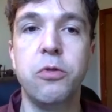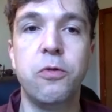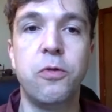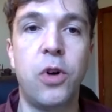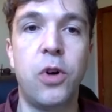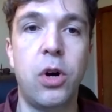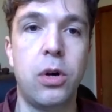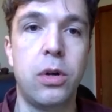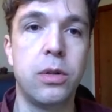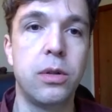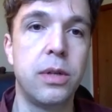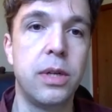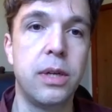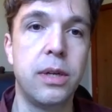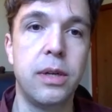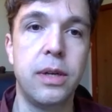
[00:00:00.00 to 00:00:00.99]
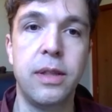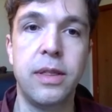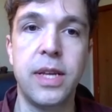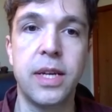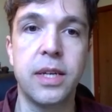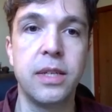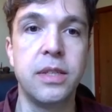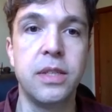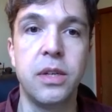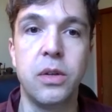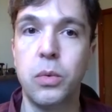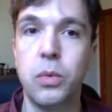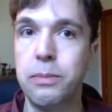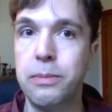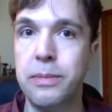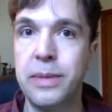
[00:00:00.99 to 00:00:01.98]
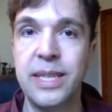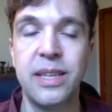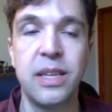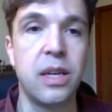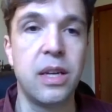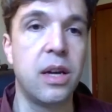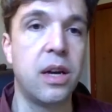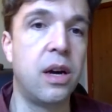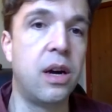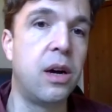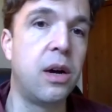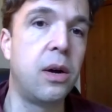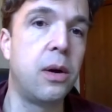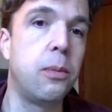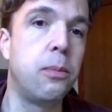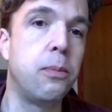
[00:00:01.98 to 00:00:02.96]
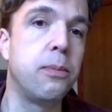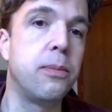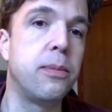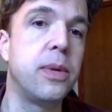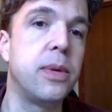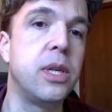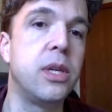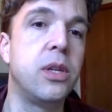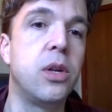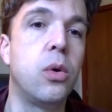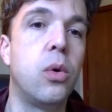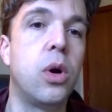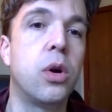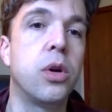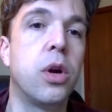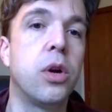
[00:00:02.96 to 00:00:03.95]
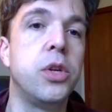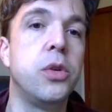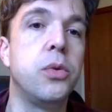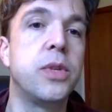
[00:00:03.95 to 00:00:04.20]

fall in that continuum. Are you